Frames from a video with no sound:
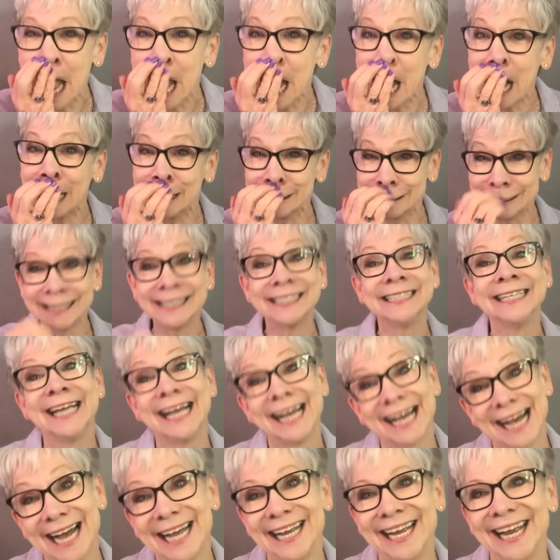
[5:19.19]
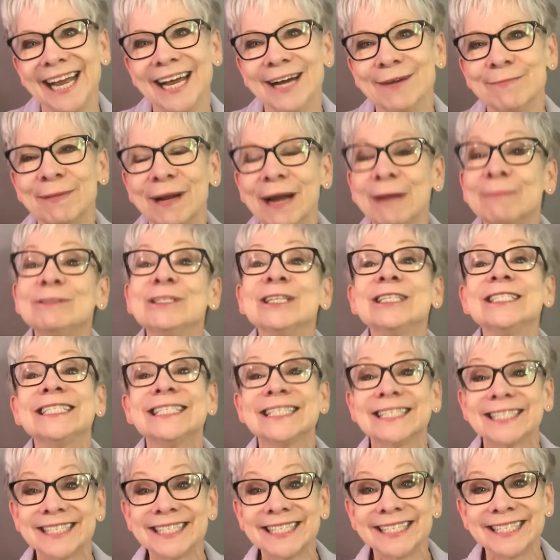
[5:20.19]
I said, "Yeah, I am, but I'm just
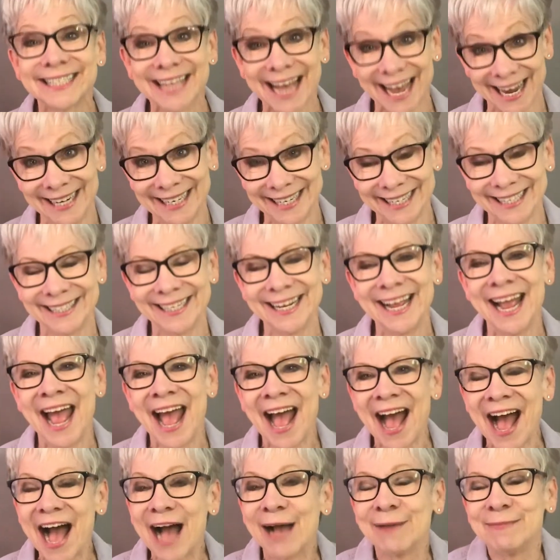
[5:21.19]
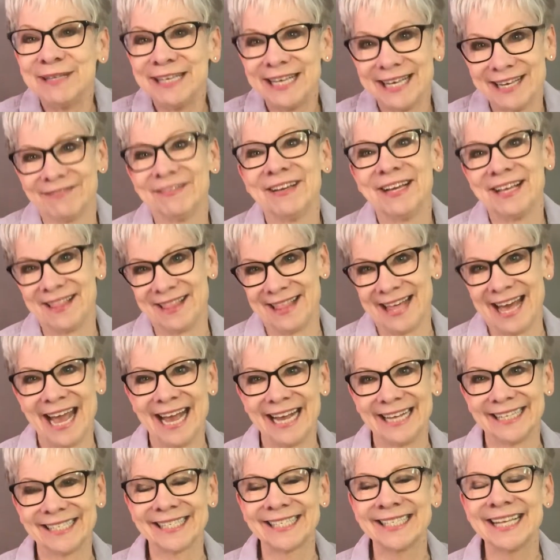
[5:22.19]
excited. I'm giving
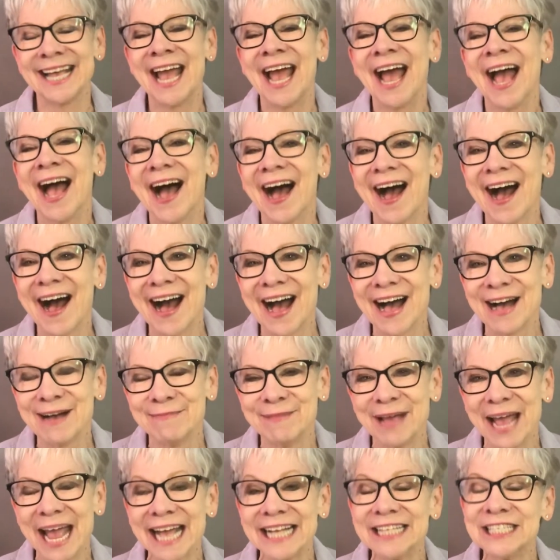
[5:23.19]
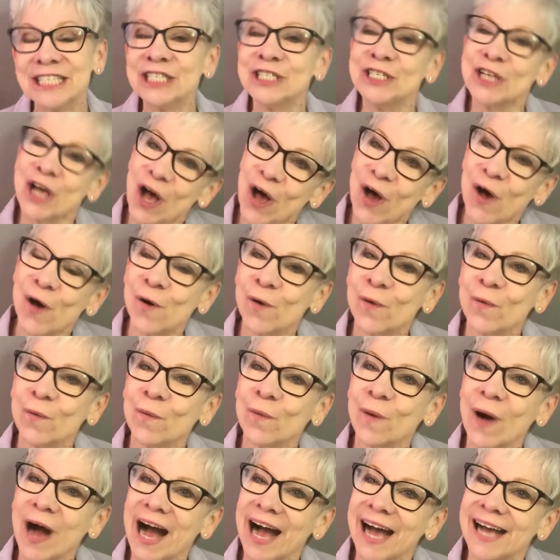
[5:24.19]
thanks." And
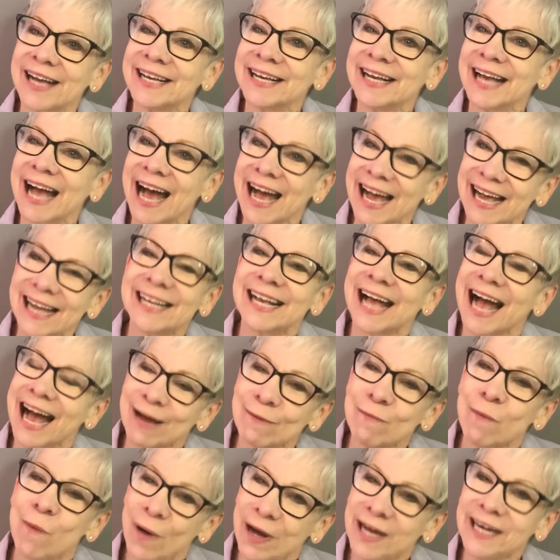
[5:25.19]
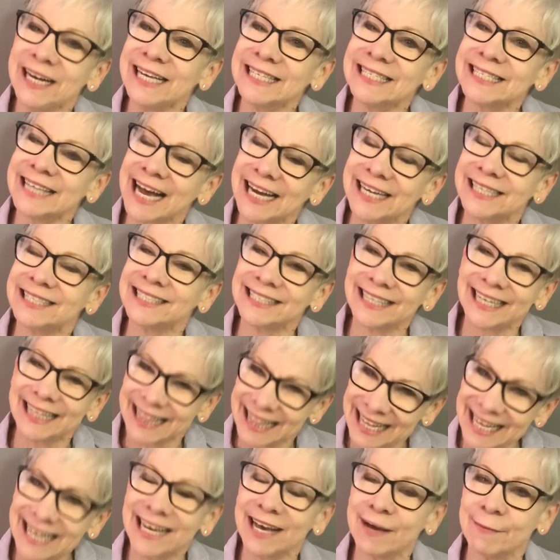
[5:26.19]
so I want us to
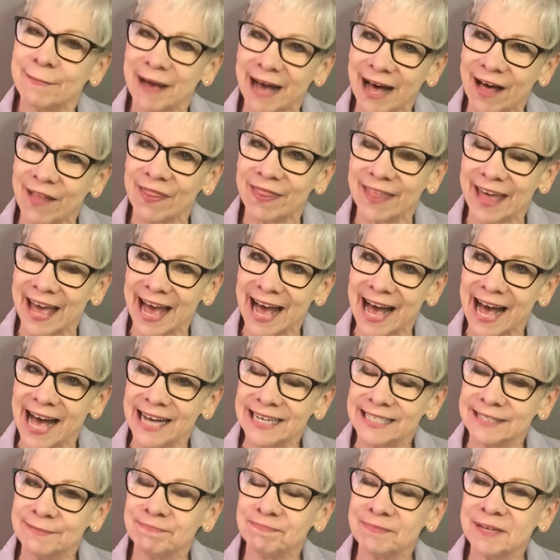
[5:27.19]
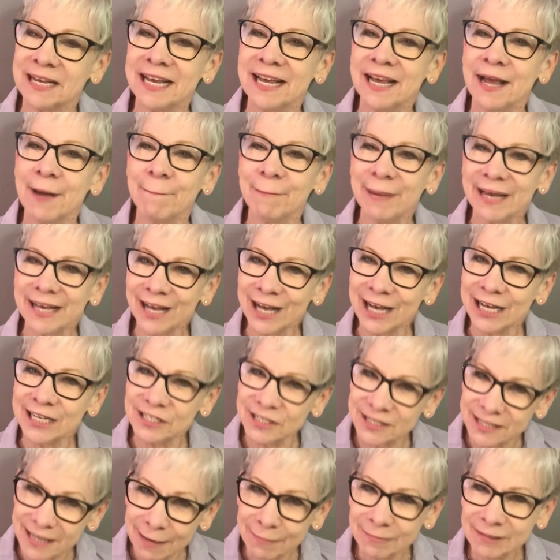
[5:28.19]
think about that, because
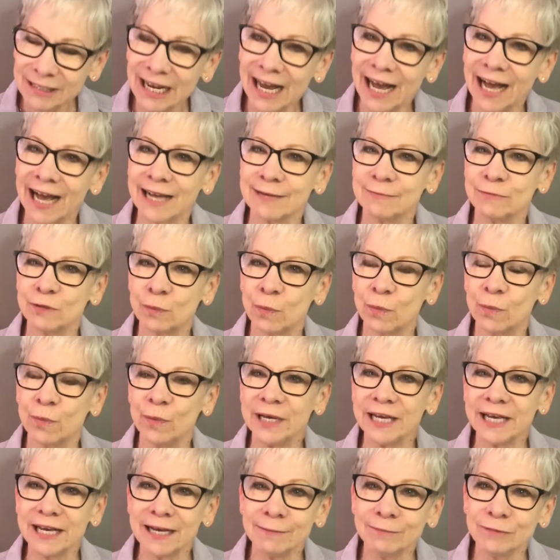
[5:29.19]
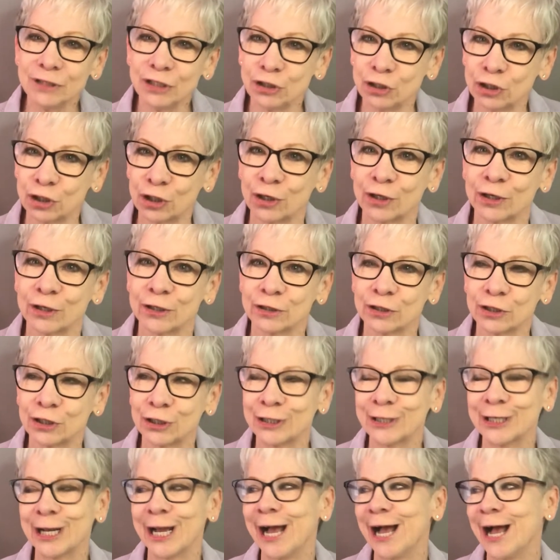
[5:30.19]
sometimes when we come to
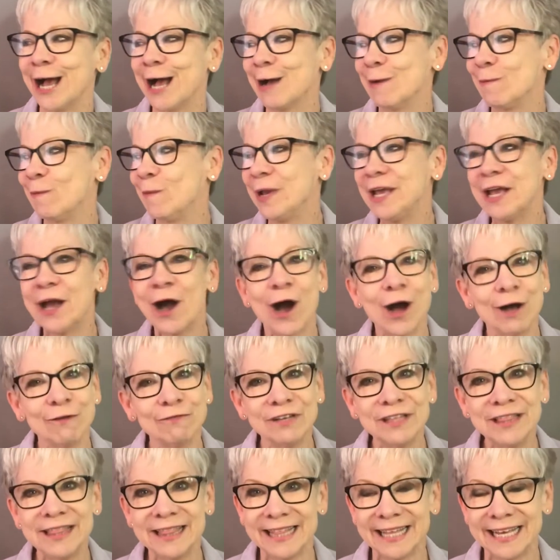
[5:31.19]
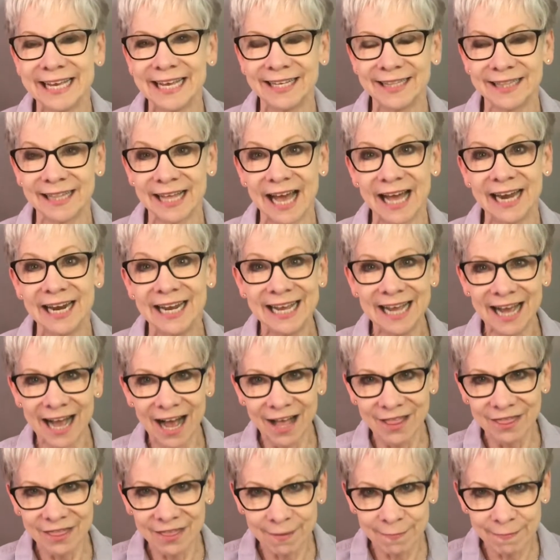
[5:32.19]
church, we often think that
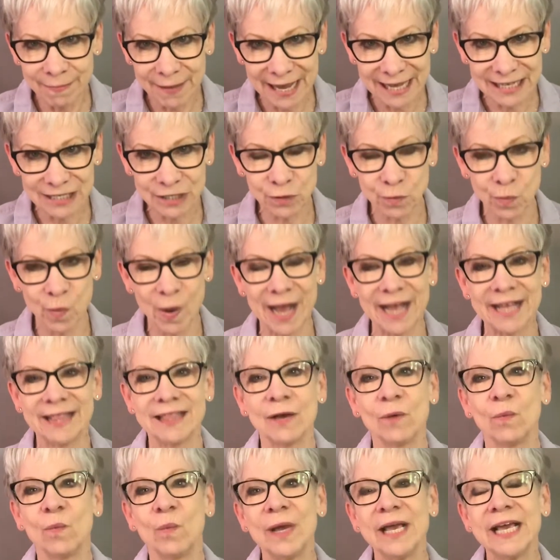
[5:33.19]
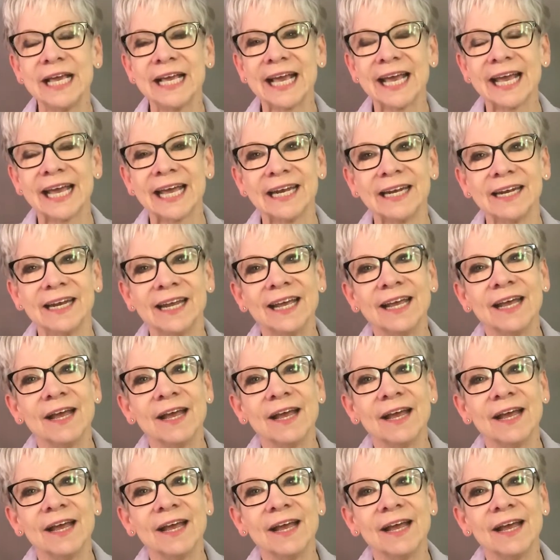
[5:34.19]
the best way that we can